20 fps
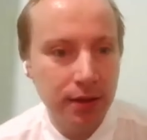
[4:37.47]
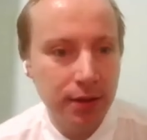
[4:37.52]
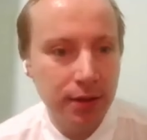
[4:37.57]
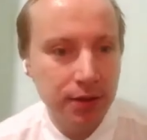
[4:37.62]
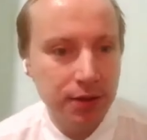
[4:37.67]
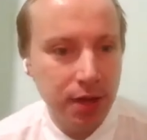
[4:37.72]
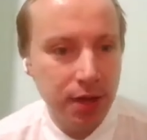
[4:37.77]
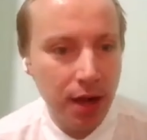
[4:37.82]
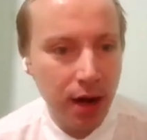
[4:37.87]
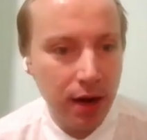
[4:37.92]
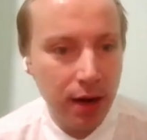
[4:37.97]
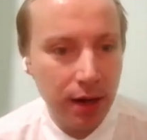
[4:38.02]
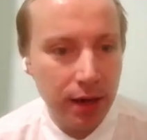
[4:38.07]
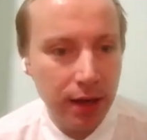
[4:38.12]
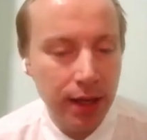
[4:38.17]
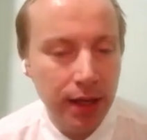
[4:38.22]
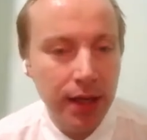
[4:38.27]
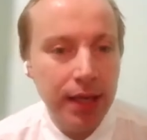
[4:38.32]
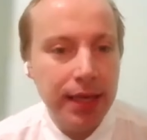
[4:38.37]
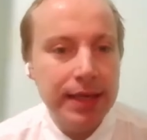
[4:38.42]
Sorry.
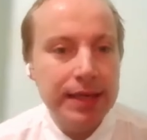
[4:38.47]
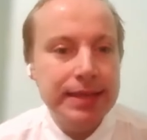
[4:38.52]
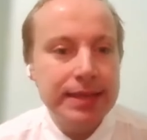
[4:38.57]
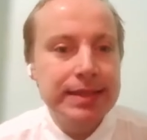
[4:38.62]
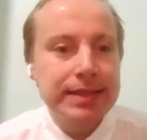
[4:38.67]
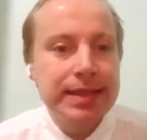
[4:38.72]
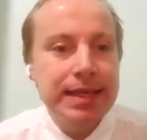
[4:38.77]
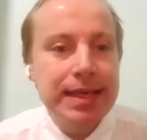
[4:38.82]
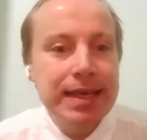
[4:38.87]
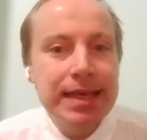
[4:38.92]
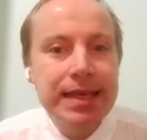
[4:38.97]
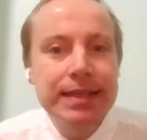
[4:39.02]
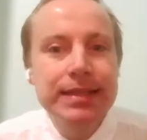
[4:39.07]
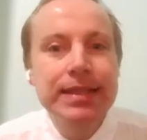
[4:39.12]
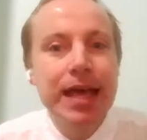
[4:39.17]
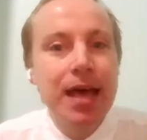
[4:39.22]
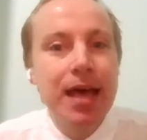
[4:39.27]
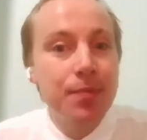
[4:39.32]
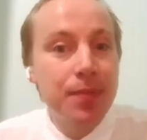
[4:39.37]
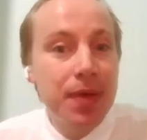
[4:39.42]
Seas
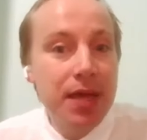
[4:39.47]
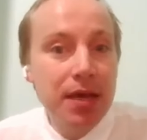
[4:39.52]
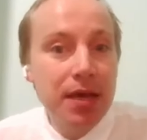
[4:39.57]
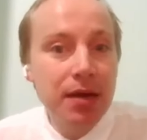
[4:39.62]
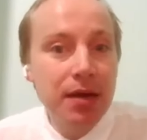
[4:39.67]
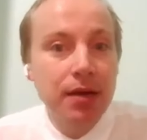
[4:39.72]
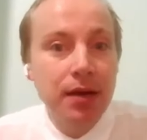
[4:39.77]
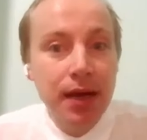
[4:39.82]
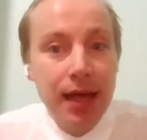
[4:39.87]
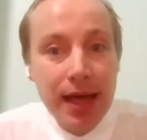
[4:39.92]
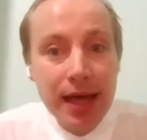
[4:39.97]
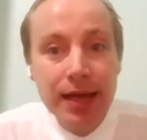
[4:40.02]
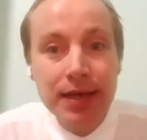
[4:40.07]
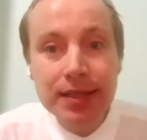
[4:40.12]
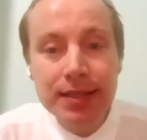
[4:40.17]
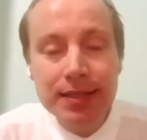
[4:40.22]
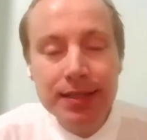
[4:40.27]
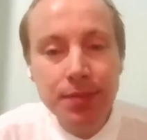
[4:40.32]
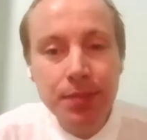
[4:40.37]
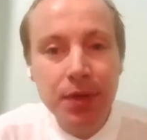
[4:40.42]
appear and
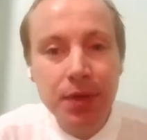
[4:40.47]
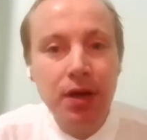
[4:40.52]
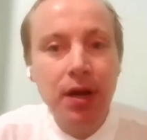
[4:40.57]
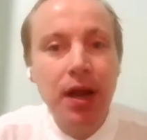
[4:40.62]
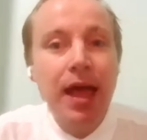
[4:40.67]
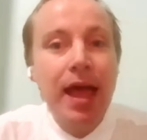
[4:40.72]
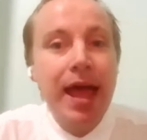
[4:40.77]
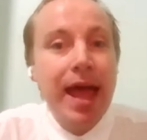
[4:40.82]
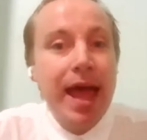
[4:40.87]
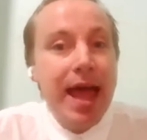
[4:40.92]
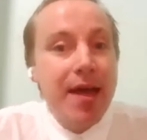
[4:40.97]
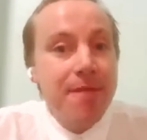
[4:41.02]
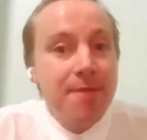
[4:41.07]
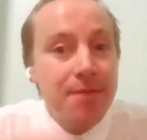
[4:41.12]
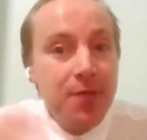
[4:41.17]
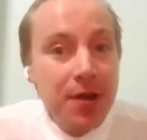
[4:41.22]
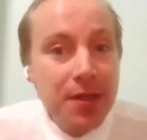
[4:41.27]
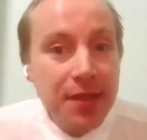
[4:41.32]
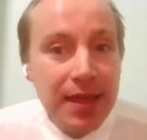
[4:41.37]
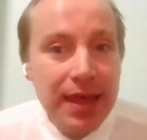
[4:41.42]
disappear.
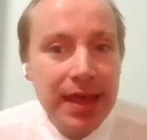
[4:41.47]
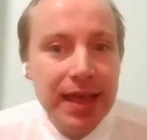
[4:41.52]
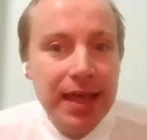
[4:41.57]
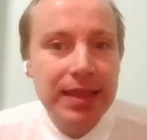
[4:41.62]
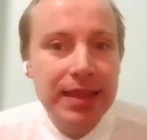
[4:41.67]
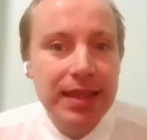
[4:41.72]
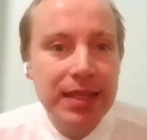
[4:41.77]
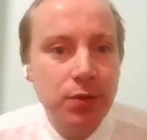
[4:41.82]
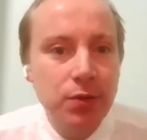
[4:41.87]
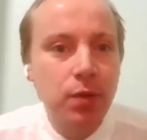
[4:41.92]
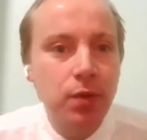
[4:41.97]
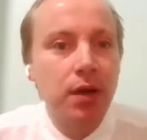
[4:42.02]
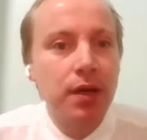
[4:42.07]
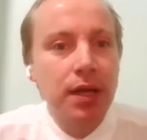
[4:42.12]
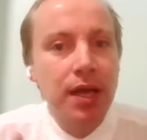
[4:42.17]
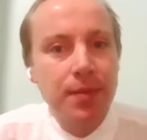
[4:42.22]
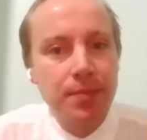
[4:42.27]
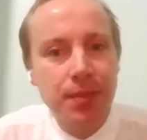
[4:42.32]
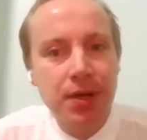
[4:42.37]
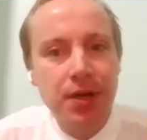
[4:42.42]
Everything in this world
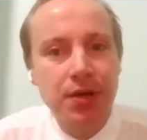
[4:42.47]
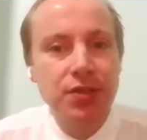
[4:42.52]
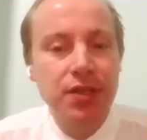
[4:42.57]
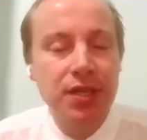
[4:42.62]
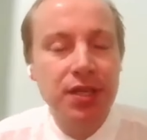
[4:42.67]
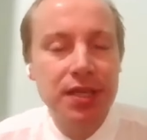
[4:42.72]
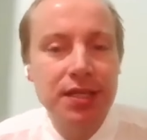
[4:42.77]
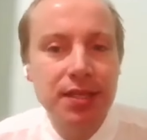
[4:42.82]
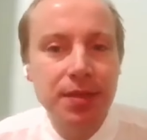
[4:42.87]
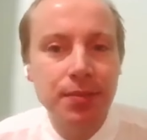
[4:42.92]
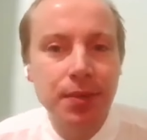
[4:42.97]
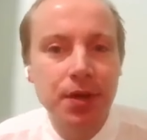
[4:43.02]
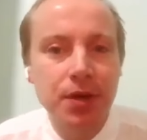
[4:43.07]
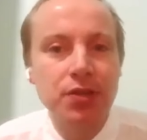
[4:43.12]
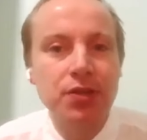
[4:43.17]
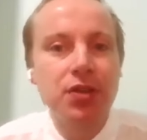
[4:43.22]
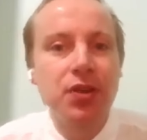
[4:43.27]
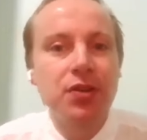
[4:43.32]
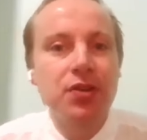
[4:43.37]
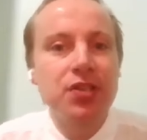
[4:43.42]
appears and disappears.
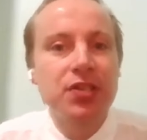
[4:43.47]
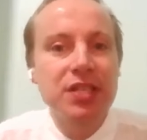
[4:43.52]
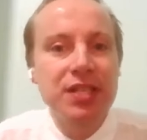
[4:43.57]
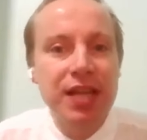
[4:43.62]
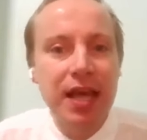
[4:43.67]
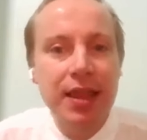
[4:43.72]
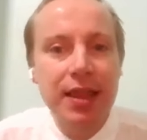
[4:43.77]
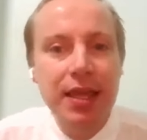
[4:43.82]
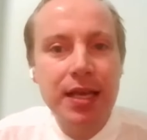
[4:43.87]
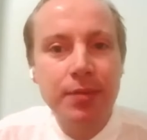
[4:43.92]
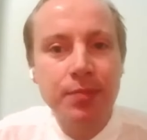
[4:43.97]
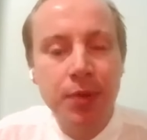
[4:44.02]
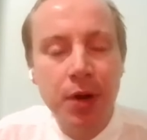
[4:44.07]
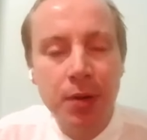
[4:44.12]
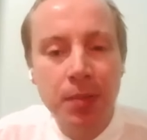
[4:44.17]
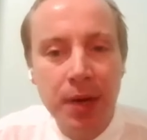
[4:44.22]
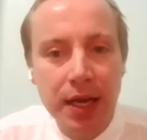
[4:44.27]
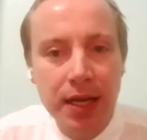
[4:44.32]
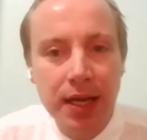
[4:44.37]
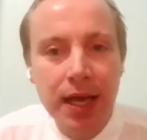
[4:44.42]
There is nothing
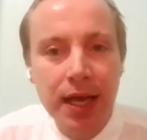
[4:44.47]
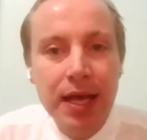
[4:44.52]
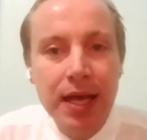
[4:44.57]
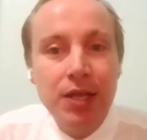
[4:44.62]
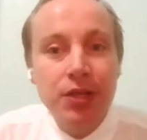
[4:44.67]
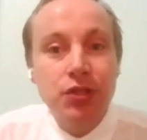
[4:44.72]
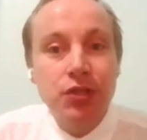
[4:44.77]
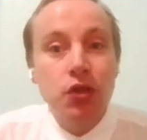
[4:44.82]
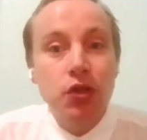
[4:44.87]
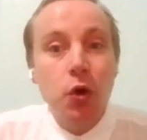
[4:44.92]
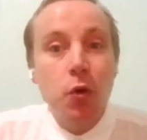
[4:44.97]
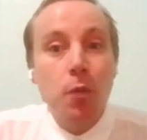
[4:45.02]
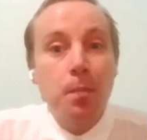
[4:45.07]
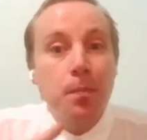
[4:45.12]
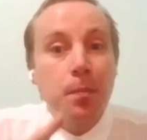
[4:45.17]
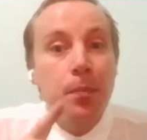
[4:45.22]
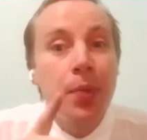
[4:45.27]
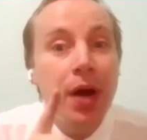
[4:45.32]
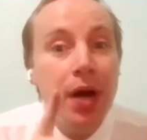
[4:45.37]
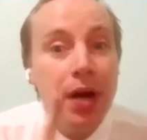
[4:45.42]
permanent. So
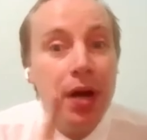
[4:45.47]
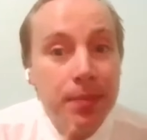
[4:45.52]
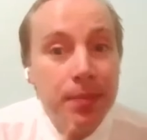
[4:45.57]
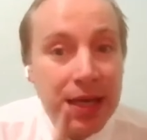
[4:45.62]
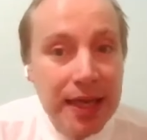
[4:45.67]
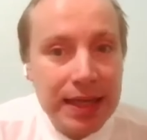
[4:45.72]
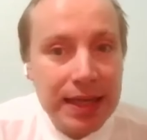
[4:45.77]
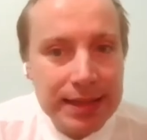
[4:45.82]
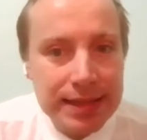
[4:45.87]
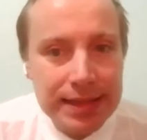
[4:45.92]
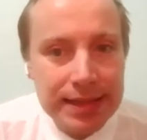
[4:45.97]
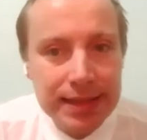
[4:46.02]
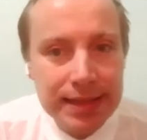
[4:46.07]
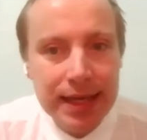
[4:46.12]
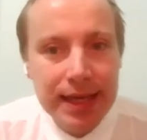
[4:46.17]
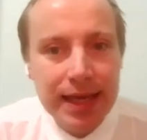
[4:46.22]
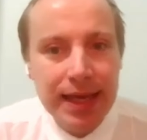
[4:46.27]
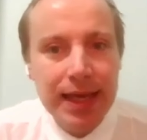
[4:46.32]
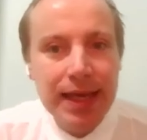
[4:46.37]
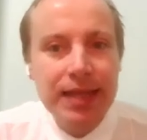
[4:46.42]
permanence
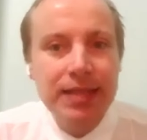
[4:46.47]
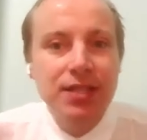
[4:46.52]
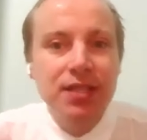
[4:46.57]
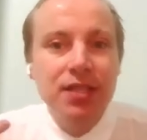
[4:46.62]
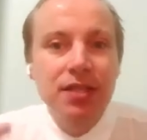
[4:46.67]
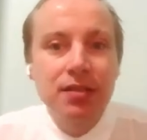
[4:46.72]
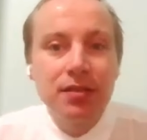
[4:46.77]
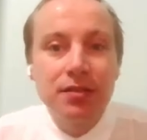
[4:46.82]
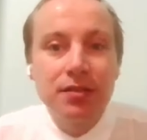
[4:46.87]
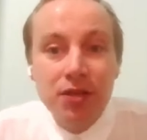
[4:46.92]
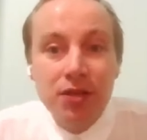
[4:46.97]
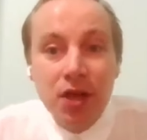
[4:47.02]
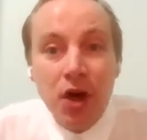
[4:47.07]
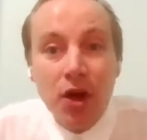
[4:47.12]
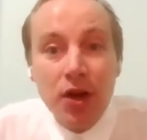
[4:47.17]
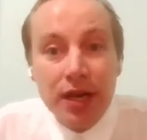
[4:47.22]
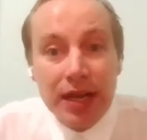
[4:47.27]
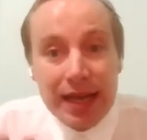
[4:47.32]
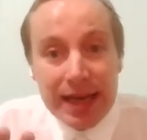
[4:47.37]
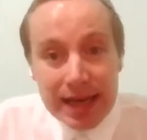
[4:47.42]
is
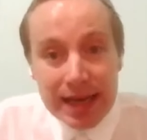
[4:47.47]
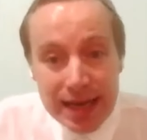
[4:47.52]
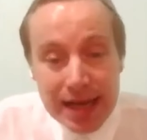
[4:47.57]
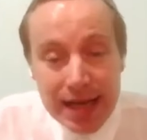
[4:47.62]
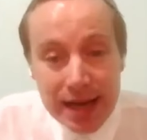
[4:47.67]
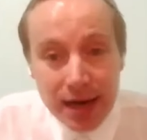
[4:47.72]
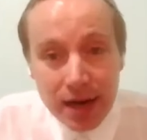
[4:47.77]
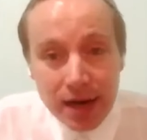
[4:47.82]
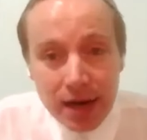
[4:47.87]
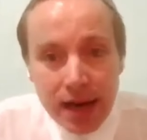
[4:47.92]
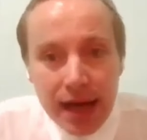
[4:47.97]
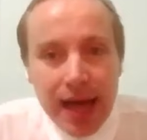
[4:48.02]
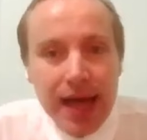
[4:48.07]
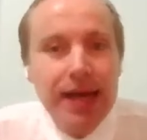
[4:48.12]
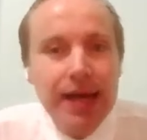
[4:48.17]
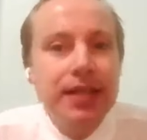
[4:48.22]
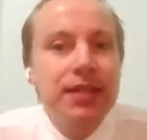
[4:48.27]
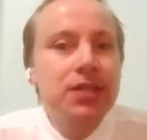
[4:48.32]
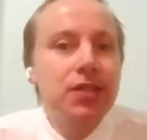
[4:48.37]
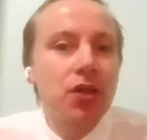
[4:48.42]
not in here, and
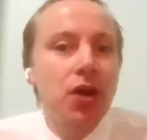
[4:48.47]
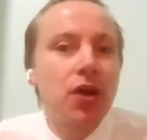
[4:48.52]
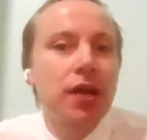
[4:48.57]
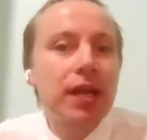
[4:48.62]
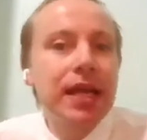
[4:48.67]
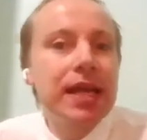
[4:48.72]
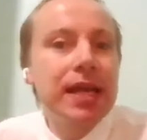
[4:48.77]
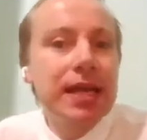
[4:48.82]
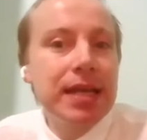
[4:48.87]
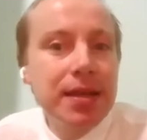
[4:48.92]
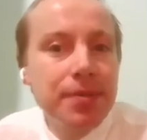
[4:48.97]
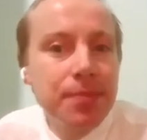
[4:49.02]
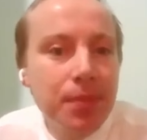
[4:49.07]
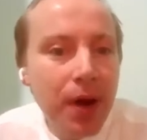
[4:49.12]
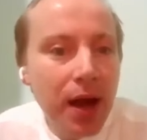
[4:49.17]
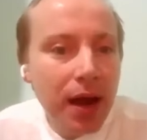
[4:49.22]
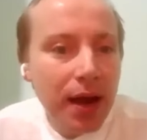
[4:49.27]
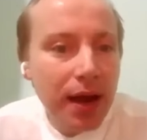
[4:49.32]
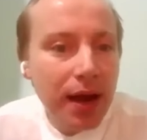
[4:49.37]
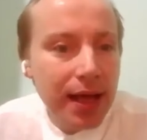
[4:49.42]
it's not in
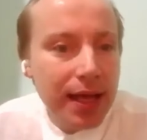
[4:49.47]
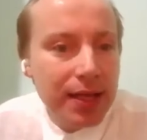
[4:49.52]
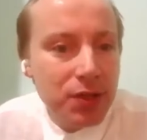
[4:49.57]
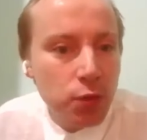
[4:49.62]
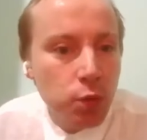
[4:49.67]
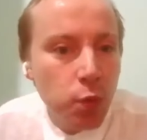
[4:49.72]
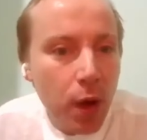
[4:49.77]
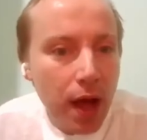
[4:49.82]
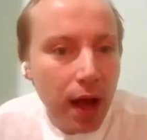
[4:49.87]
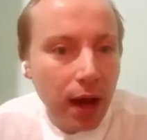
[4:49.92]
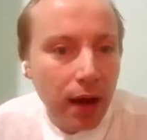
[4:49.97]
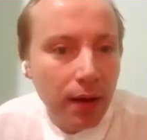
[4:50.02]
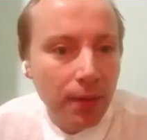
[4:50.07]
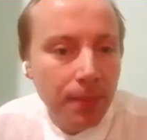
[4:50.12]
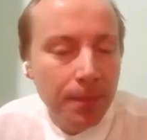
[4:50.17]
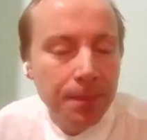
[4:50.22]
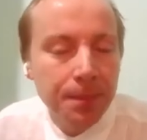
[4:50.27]
Nibbāna as well.